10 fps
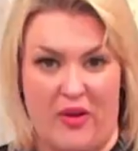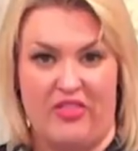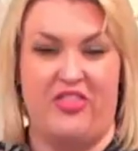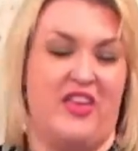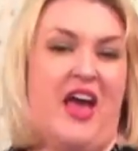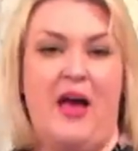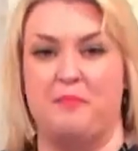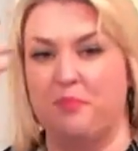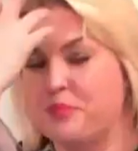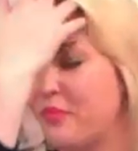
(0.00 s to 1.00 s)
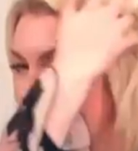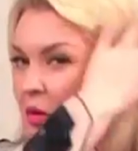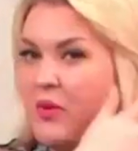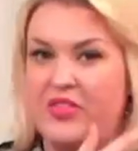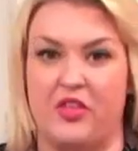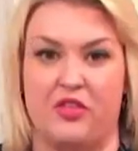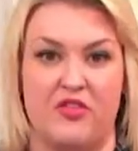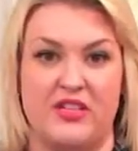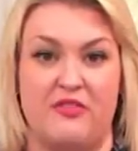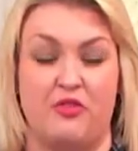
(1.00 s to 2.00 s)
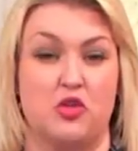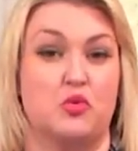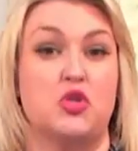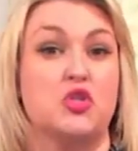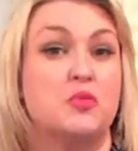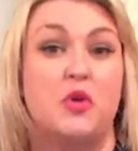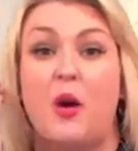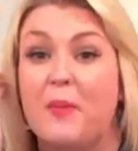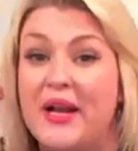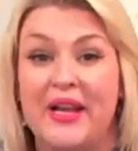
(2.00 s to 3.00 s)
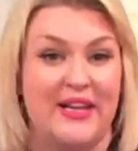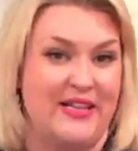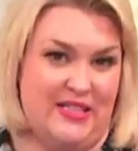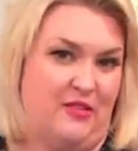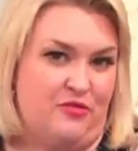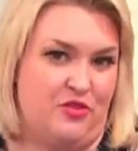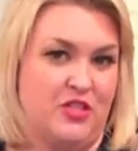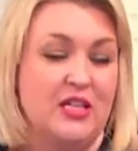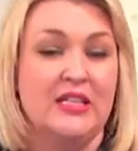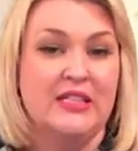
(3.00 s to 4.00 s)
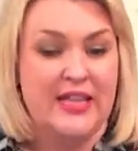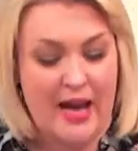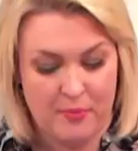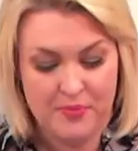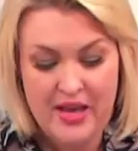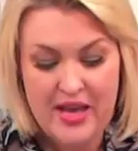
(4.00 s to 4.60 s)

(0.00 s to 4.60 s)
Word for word: with the um, with the three D folders, which is something completely different. Now,